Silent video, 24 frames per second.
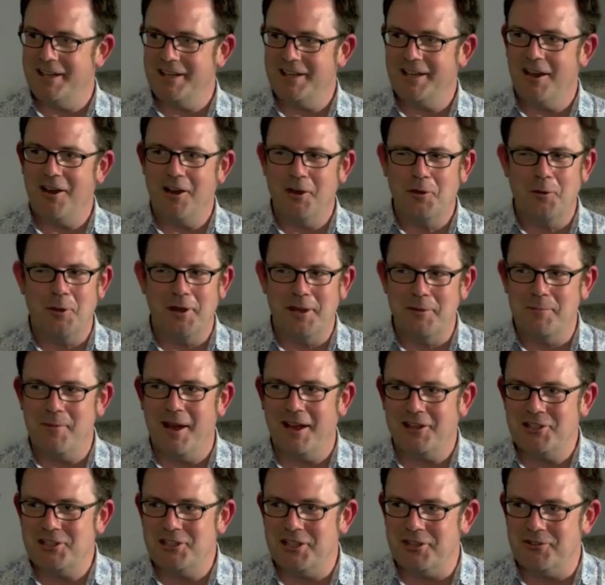I can't quite
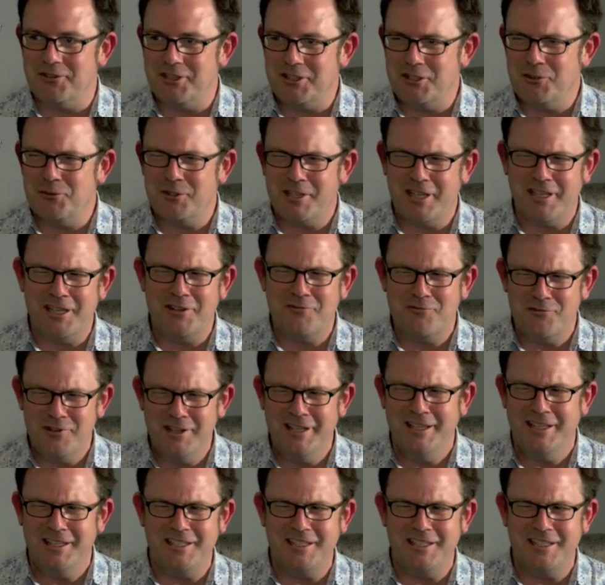imagine it. Do you take it really